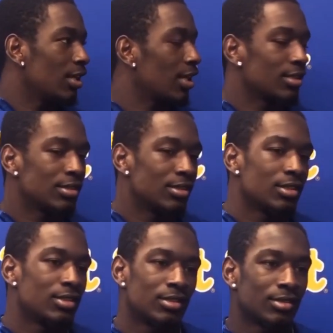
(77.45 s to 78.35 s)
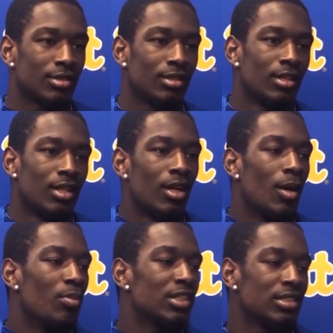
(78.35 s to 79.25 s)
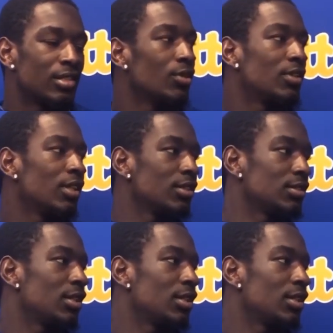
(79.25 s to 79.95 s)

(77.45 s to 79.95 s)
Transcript: Like, it's just a bunch of little things